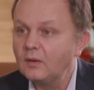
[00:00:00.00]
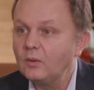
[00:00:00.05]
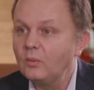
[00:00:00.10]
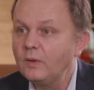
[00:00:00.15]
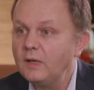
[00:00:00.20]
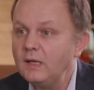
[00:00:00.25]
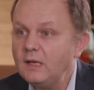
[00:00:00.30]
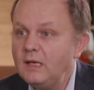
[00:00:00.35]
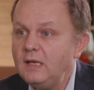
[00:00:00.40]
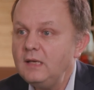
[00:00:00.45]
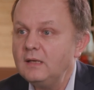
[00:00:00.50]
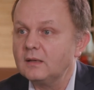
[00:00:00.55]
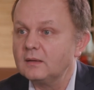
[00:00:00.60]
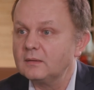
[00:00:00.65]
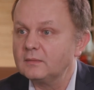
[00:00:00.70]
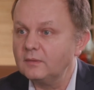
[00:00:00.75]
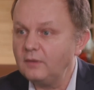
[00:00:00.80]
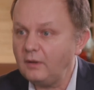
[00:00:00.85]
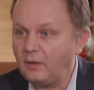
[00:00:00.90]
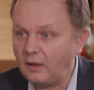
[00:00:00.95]
We need
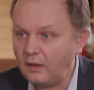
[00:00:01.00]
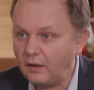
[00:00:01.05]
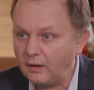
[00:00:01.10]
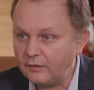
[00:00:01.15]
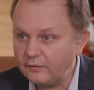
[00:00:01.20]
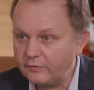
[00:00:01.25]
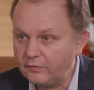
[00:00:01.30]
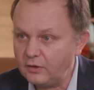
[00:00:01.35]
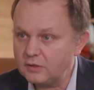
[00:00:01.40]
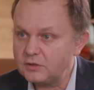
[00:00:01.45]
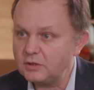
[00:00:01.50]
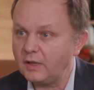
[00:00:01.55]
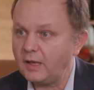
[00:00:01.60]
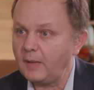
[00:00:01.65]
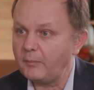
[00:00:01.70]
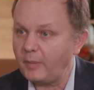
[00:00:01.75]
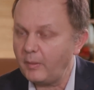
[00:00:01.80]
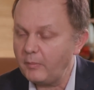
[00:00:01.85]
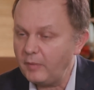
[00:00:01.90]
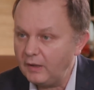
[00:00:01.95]
such a
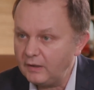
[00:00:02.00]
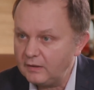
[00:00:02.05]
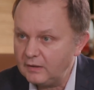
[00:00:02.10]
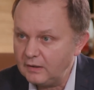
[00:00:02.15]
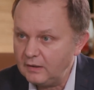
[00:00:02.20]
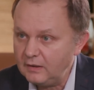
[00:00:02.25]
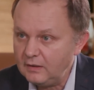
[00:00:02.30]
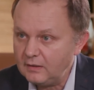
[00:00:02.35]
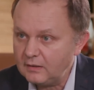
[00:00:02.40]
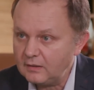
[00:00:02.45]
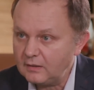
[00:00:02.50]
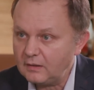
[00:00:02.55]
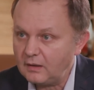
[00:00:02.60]
capability,